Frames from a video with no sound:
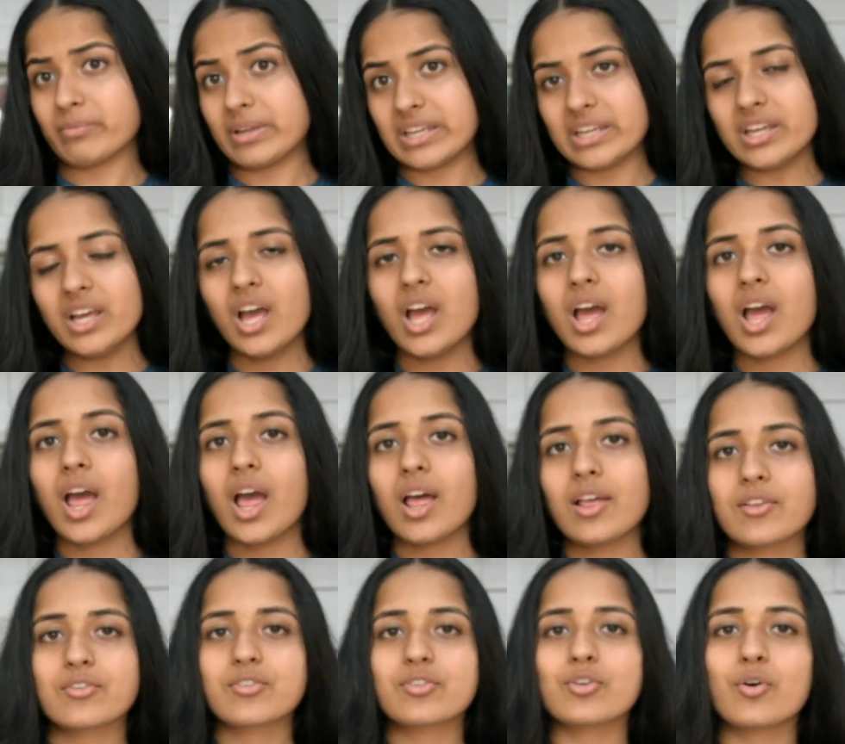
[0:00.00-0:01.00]
me.
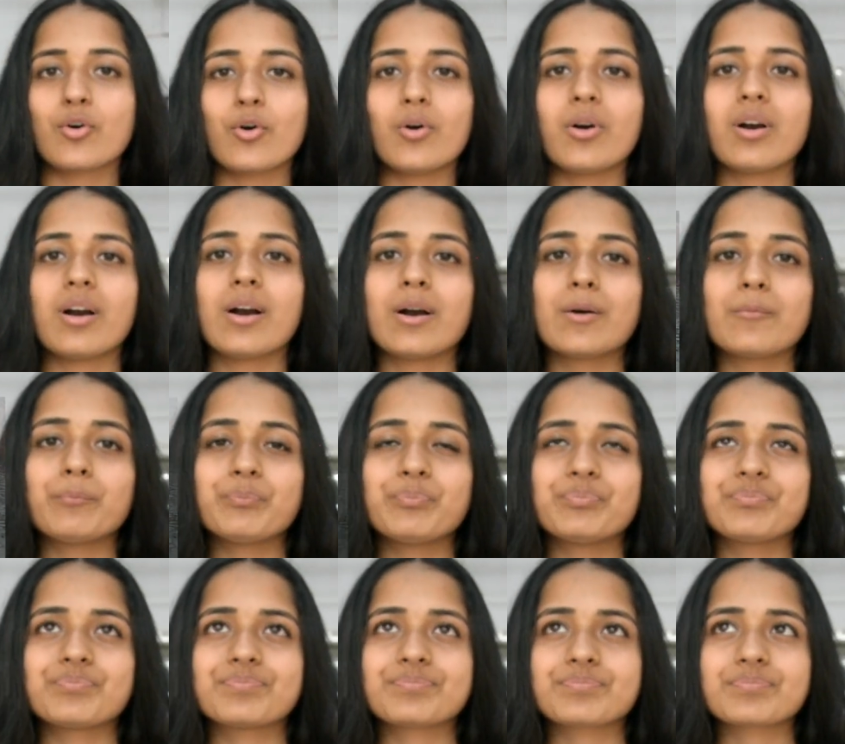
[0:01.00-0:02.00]
So
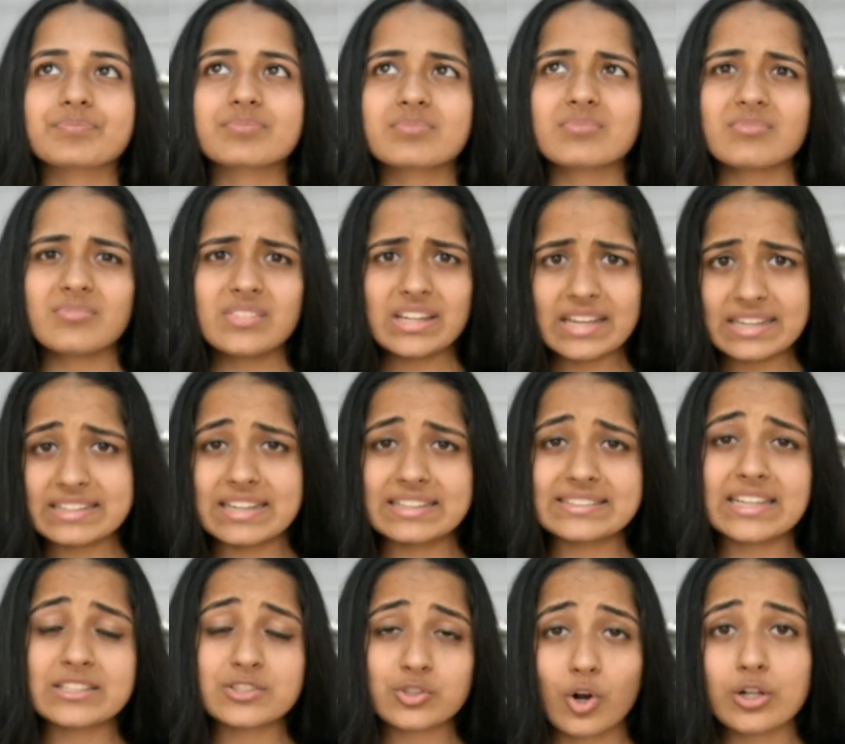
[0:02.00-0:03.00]

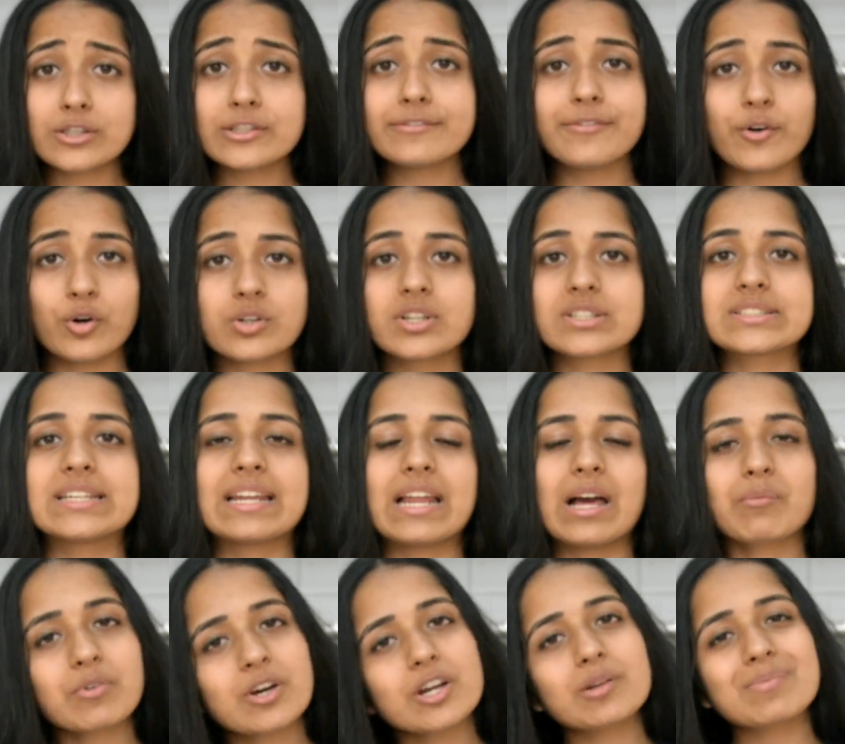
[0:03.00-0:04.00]
yeah, that's all the photos that
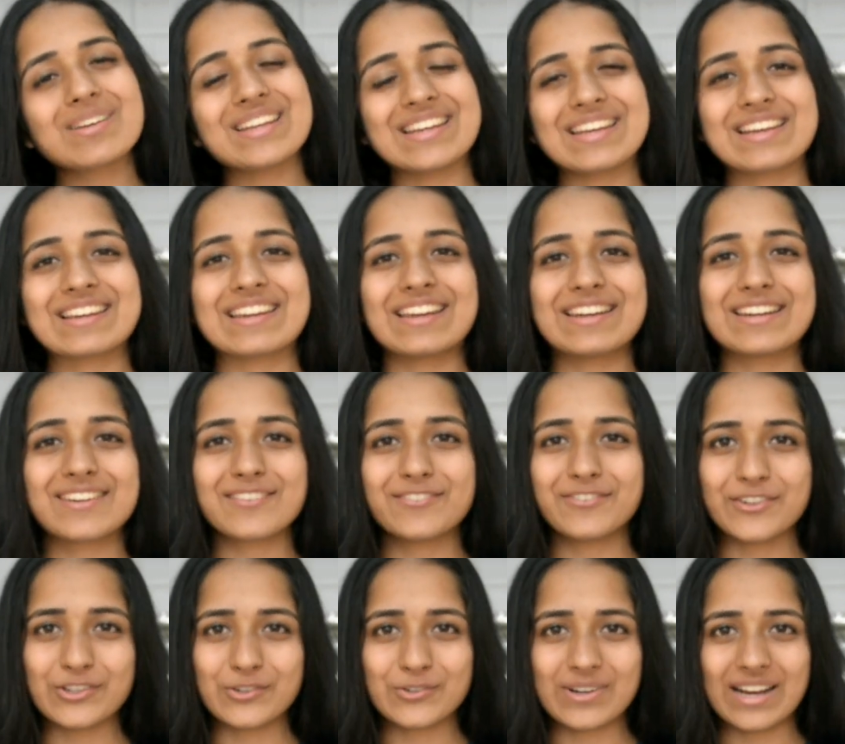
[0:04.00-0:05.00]
I'm going to be recreating
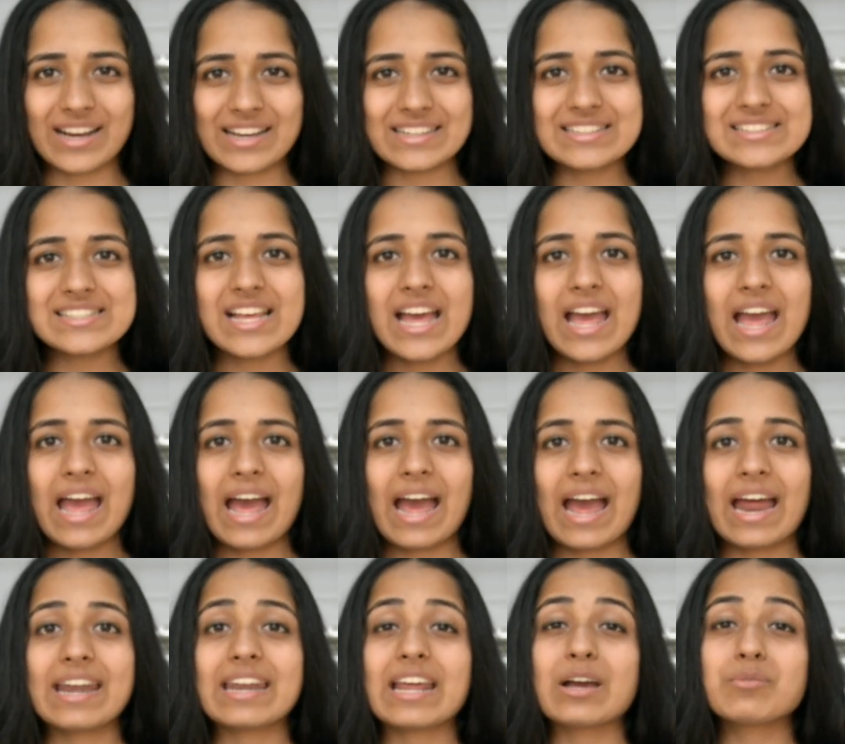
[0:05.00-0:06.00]
for you guys,
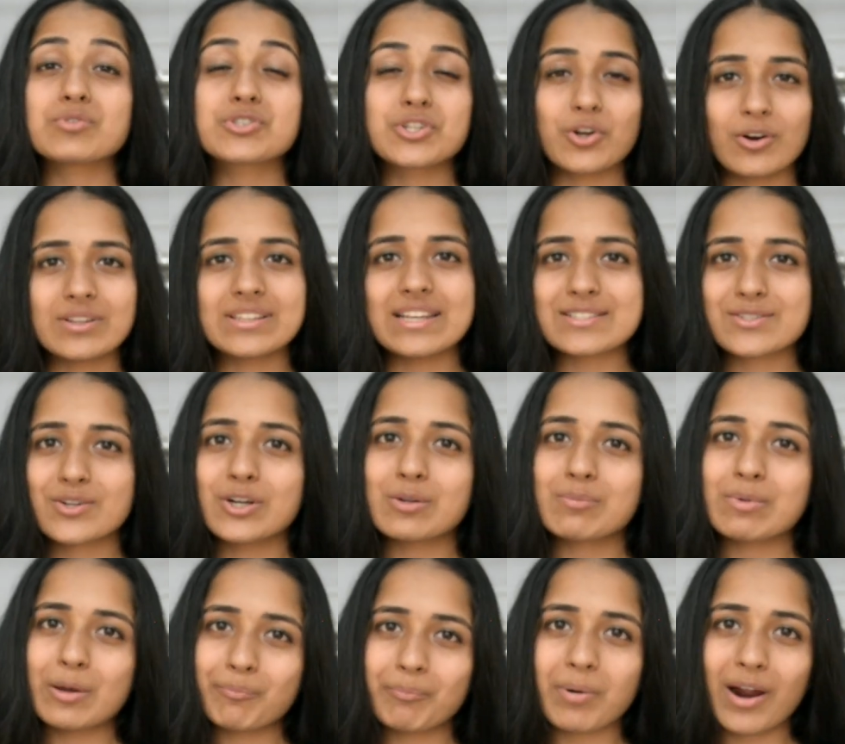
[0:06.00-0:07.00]
and I'm sure there's going
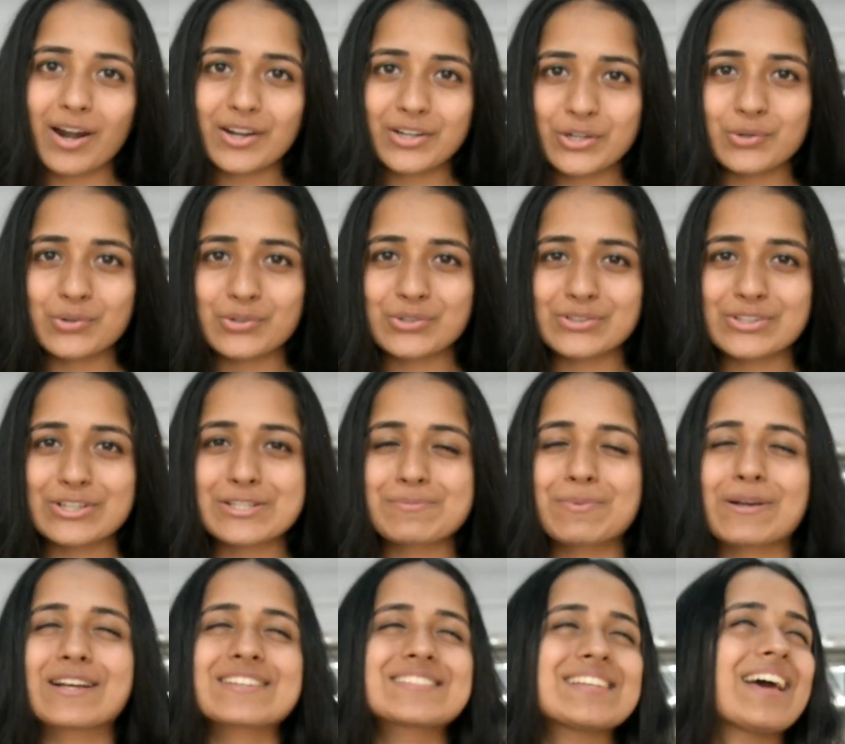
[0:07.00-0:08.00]
to be a part 2 to this
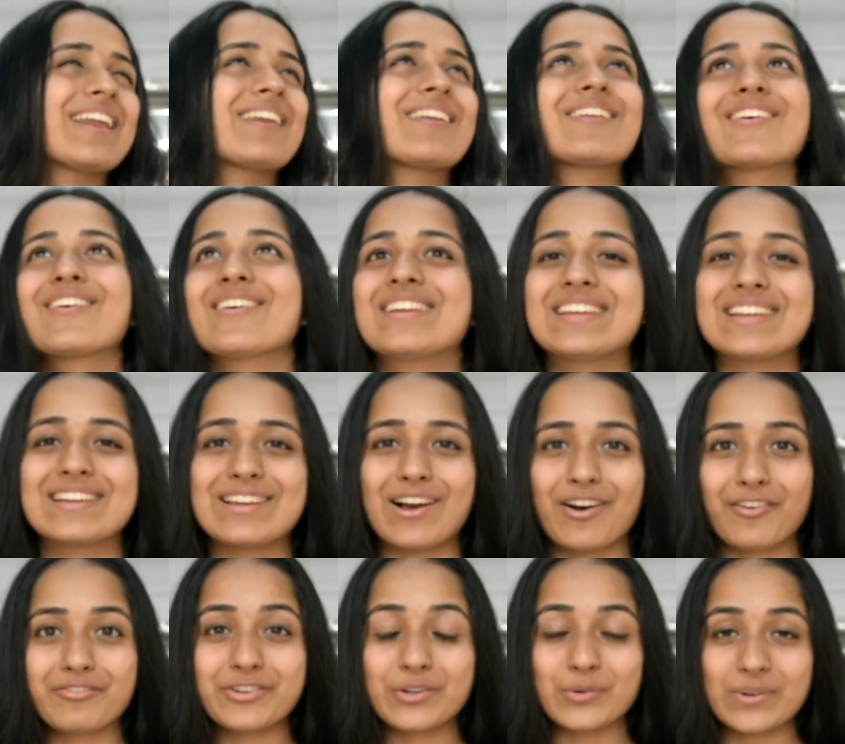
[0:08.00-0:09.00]
because I really
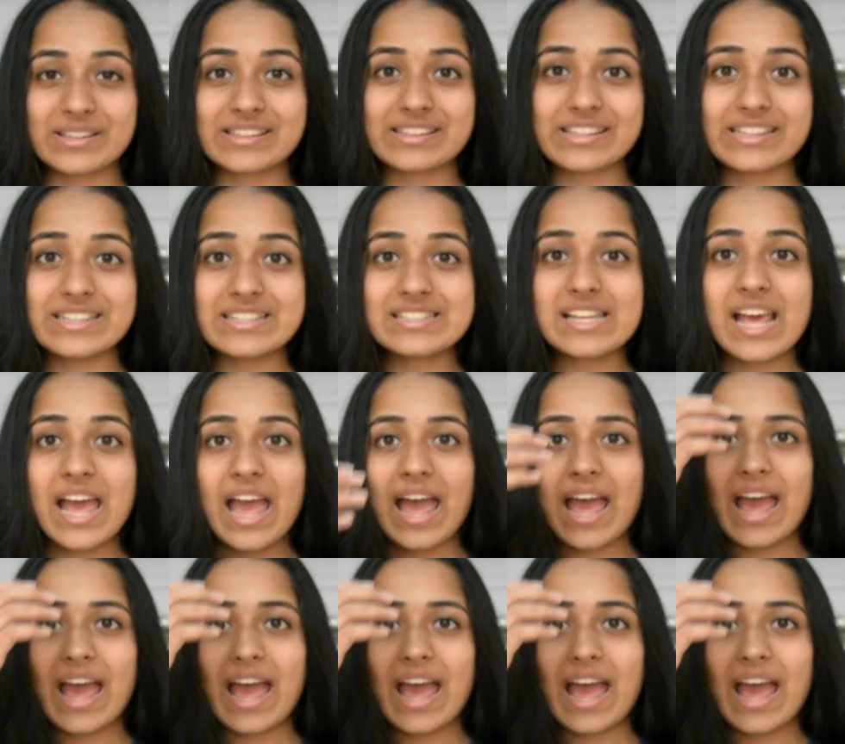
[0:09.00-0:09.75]
love doing these.